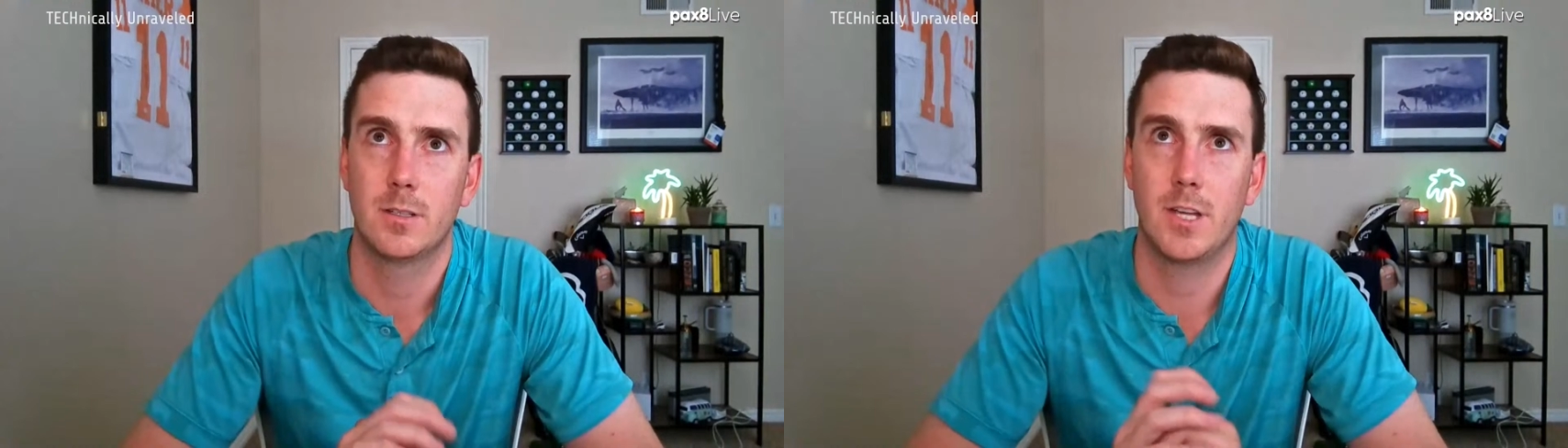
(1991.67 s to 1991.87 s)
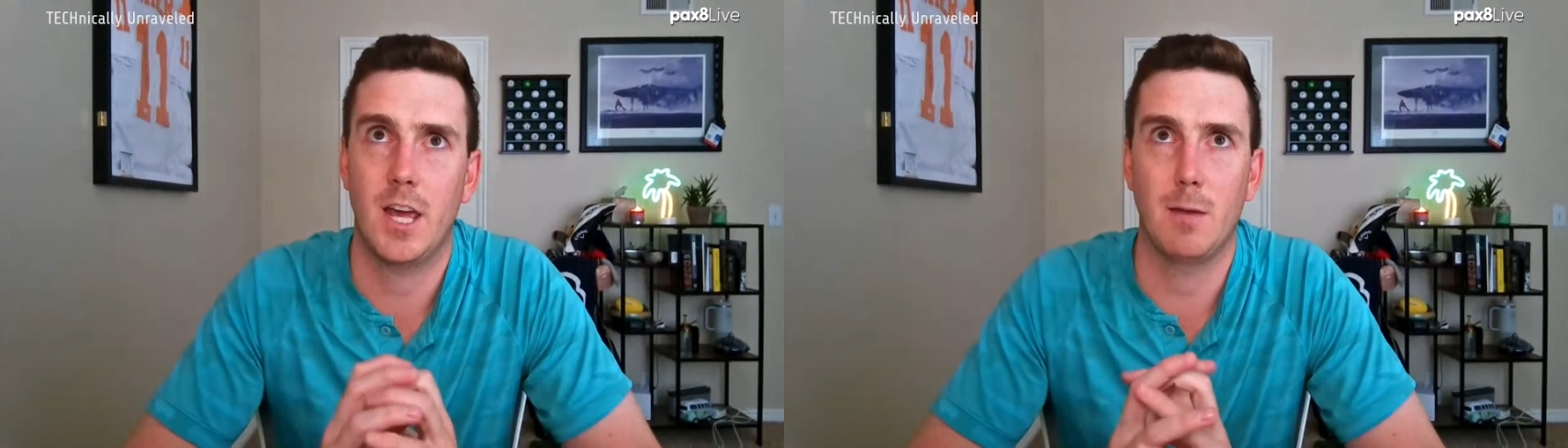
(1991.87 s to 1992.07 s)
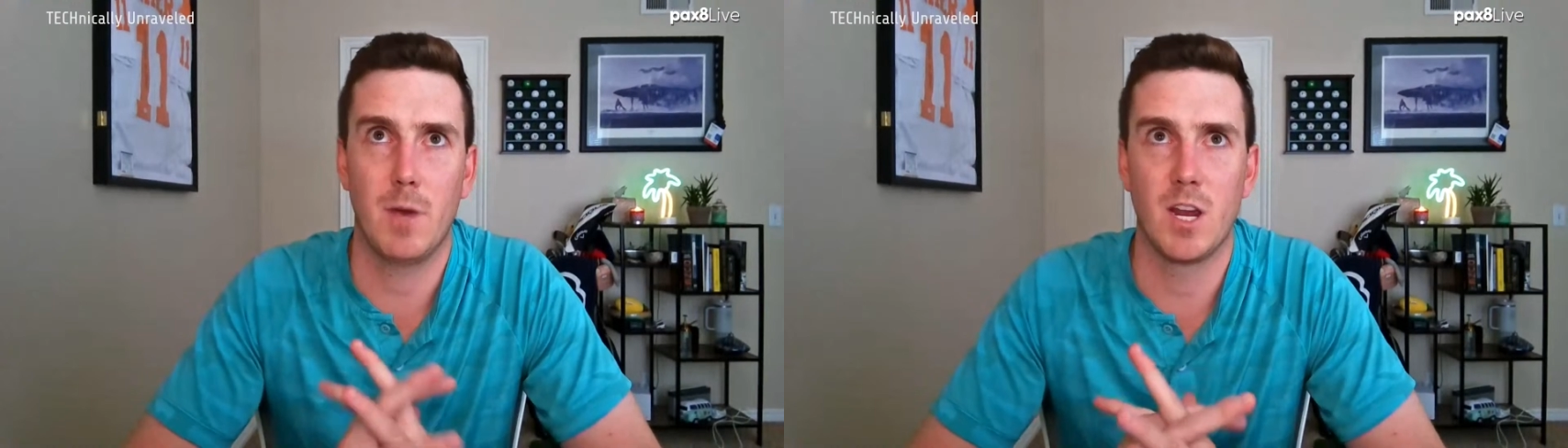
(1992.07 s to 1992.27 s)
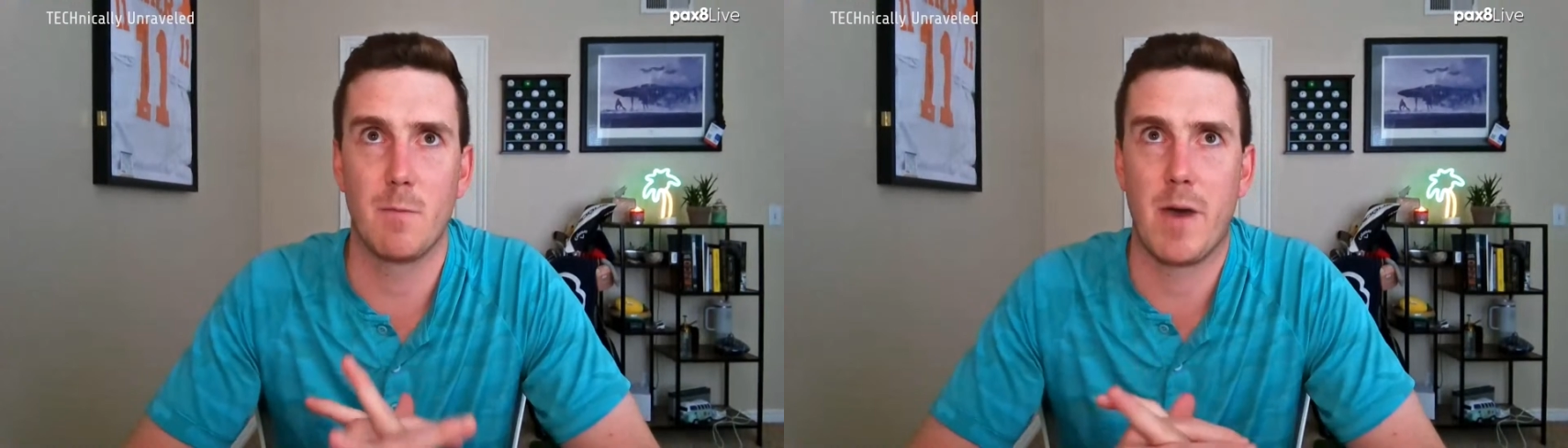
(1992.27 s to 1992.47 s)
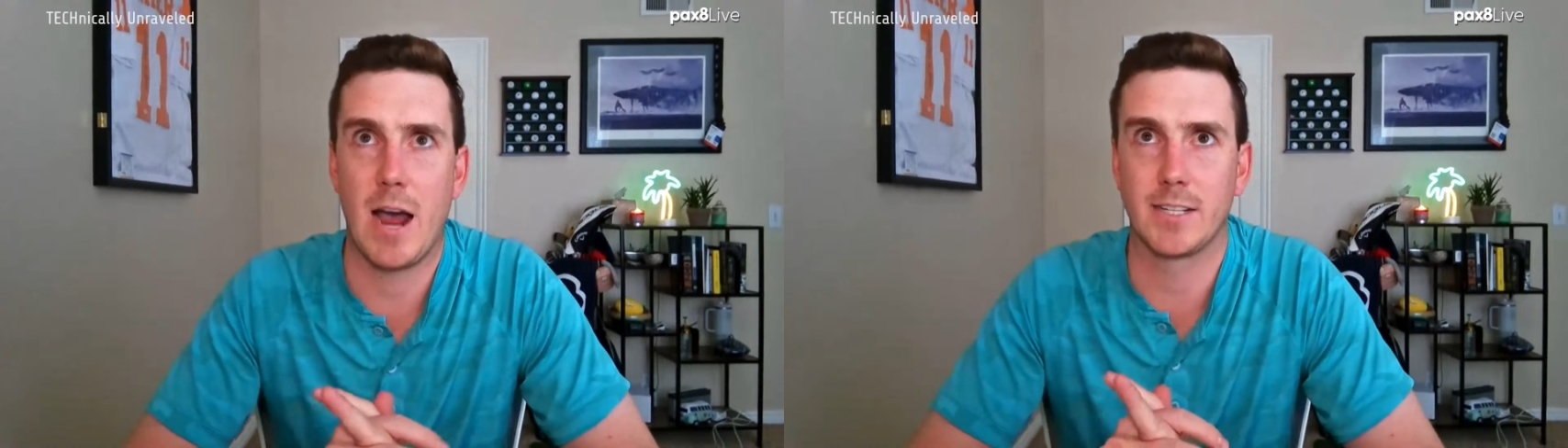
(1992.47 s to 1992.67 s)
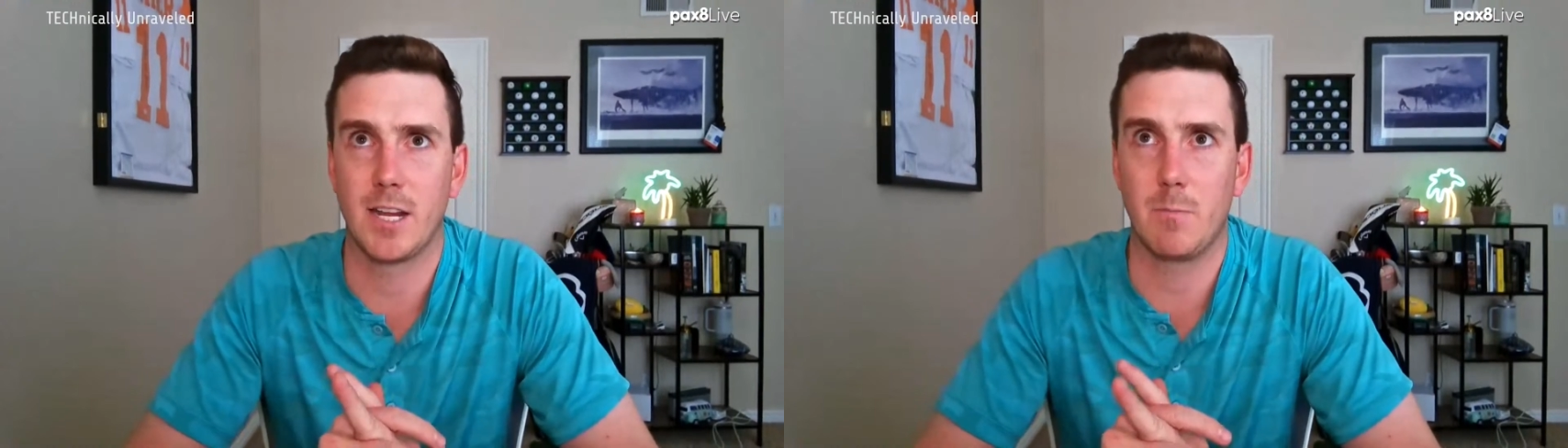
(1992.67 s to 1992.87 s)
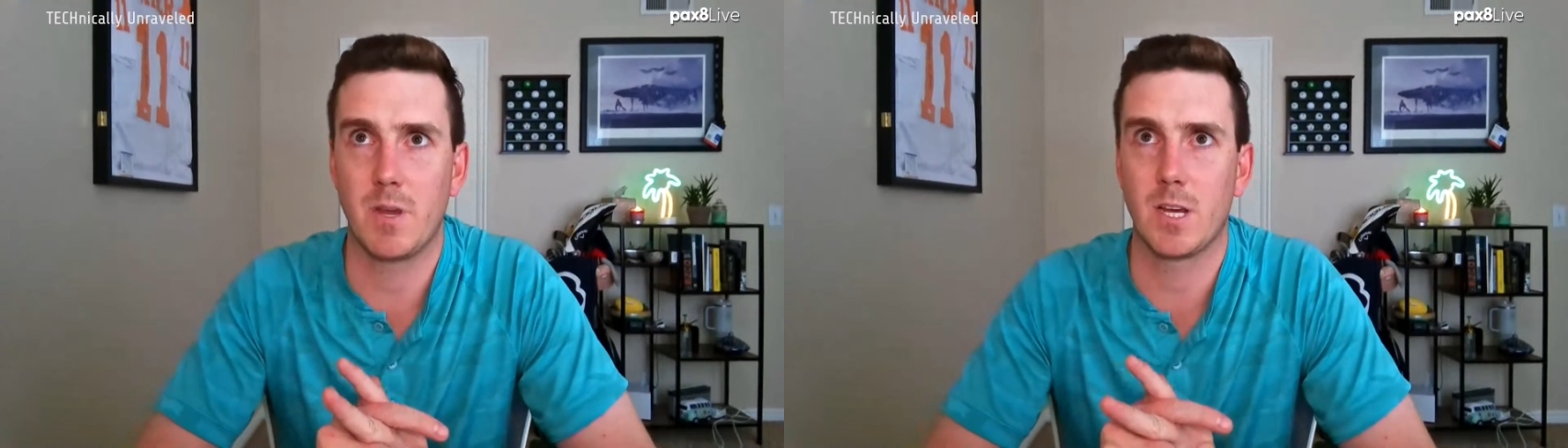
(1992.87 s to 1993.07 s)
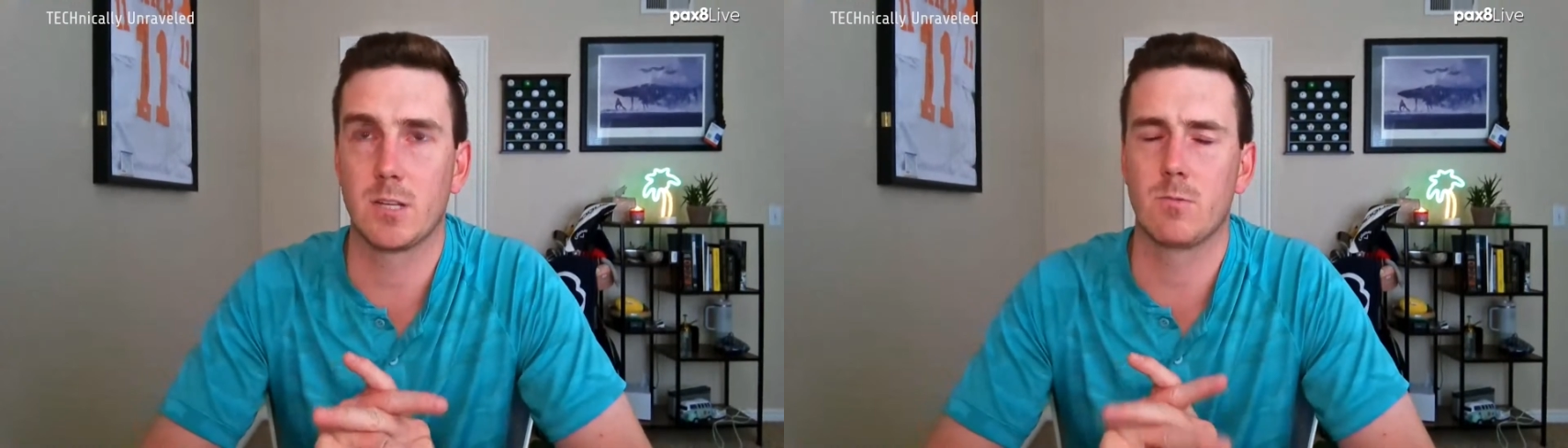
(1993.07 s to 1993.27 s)
came into Pax8
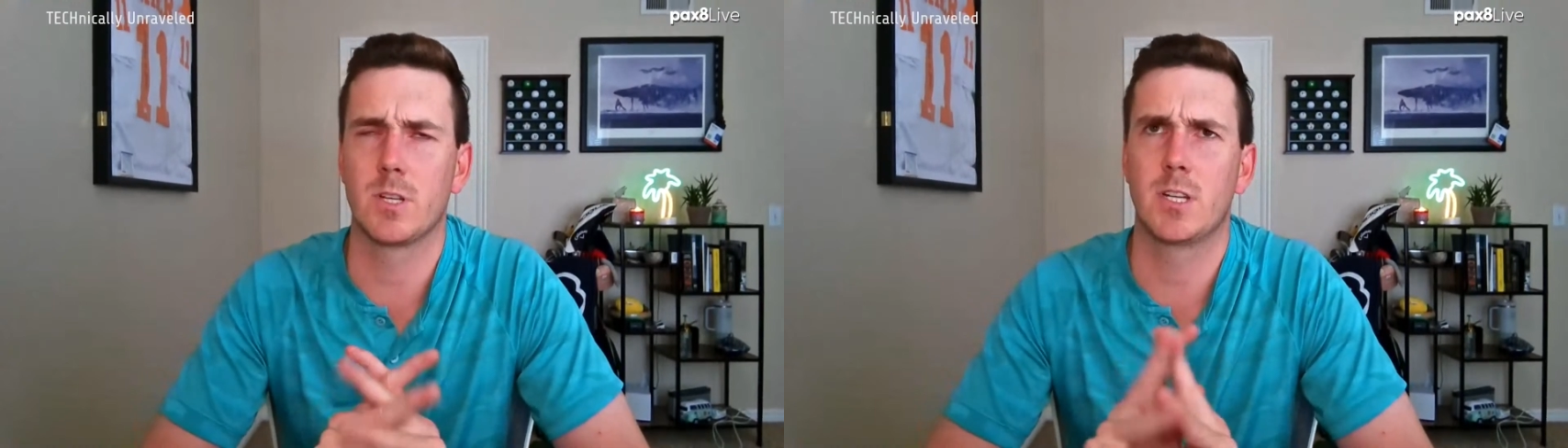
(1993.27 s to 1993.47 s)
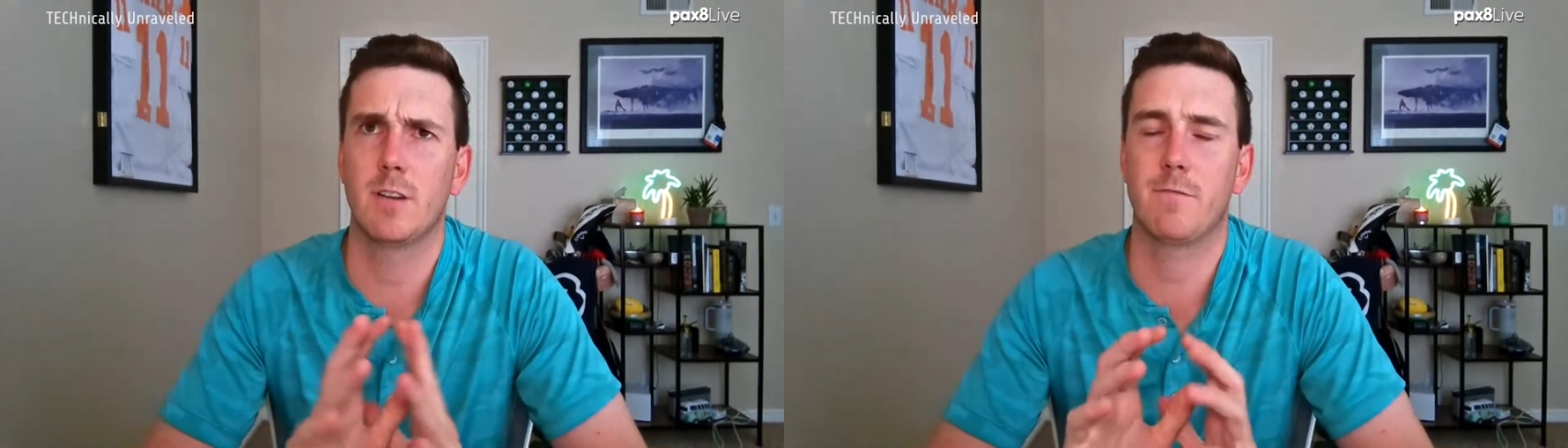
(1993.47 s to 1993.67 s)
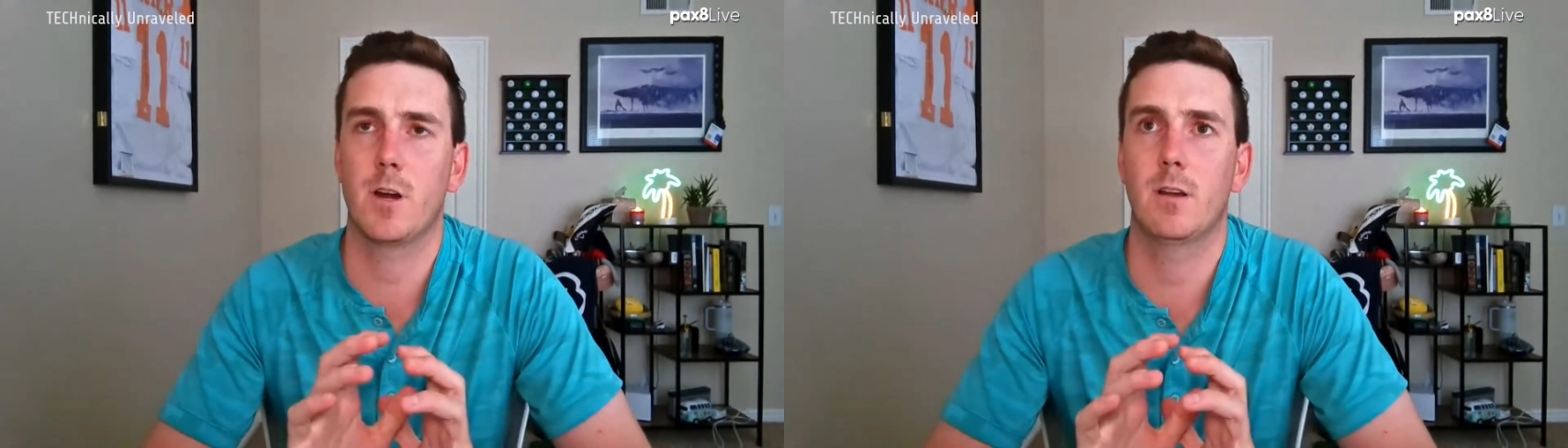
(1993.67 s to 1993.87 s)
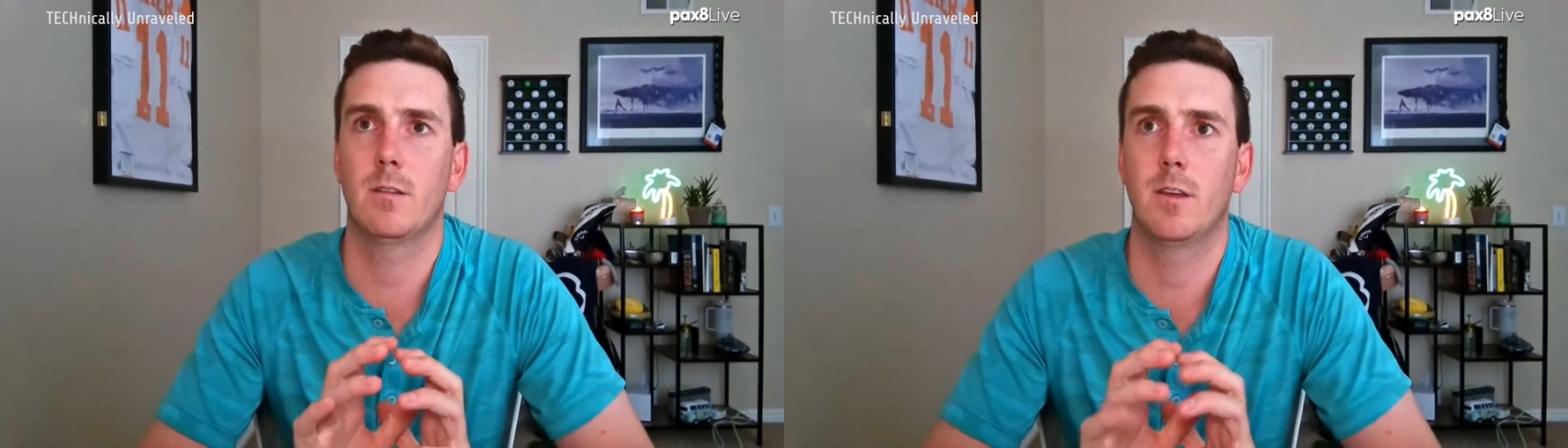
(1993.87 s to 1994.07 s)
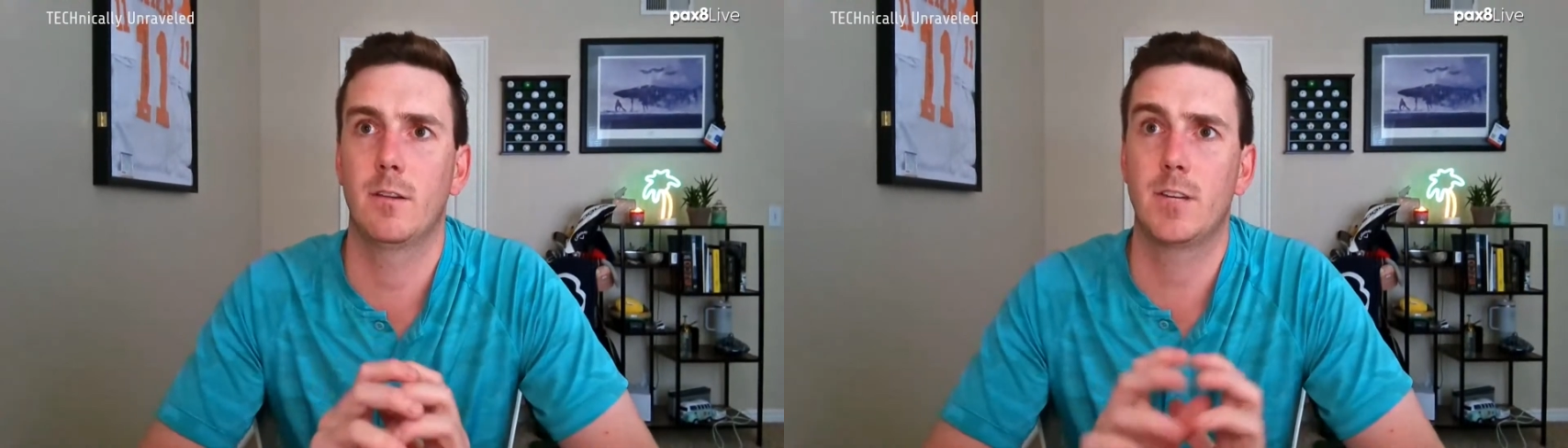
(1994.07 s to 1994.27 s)
because it was the